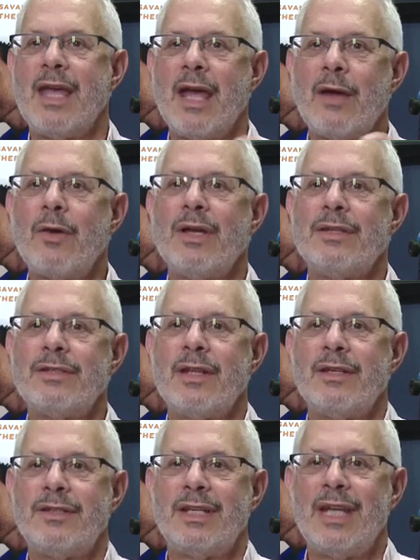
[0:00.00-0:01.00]
eras
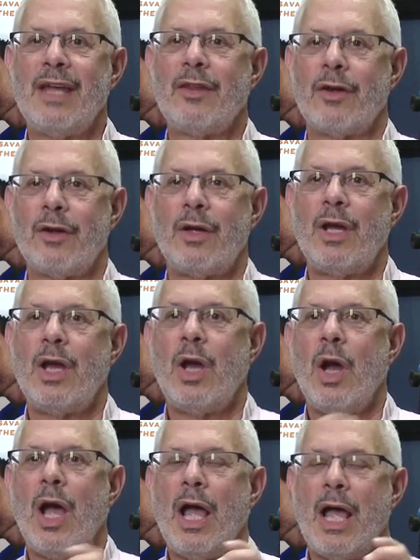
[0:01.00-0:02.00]
together.
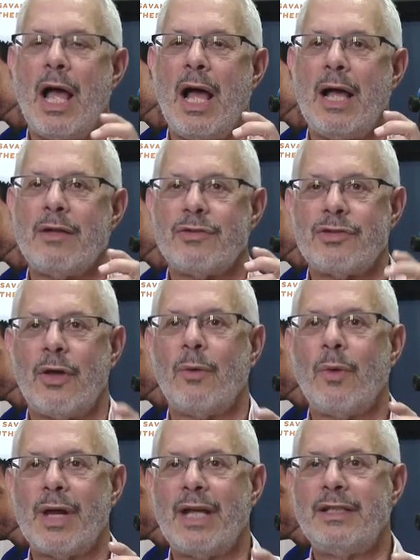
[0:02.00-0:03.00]
Uh, so
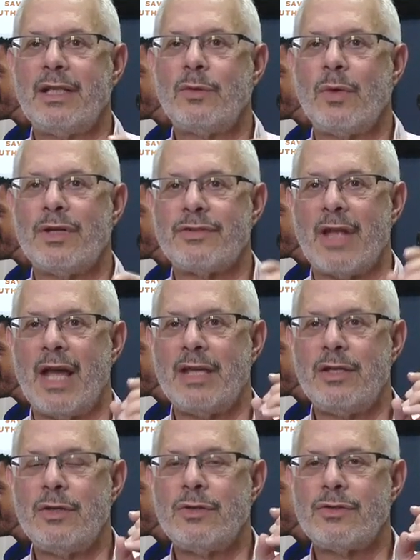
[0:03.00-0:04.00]
what I did was I
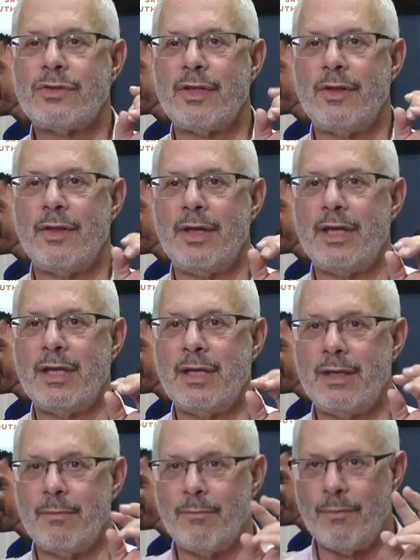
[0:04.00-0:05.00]
used
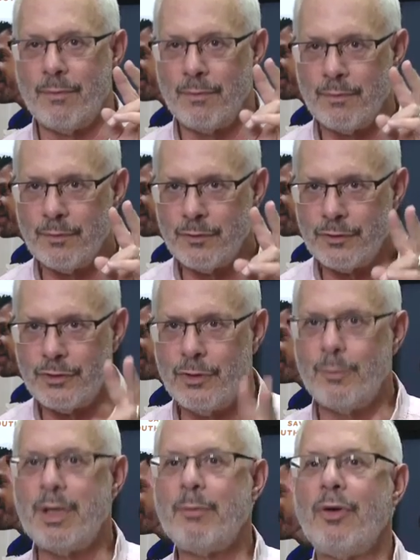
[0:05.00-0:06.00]
the
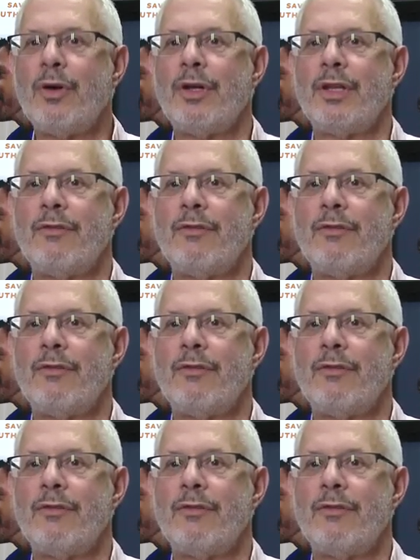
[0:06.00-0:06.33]
two people in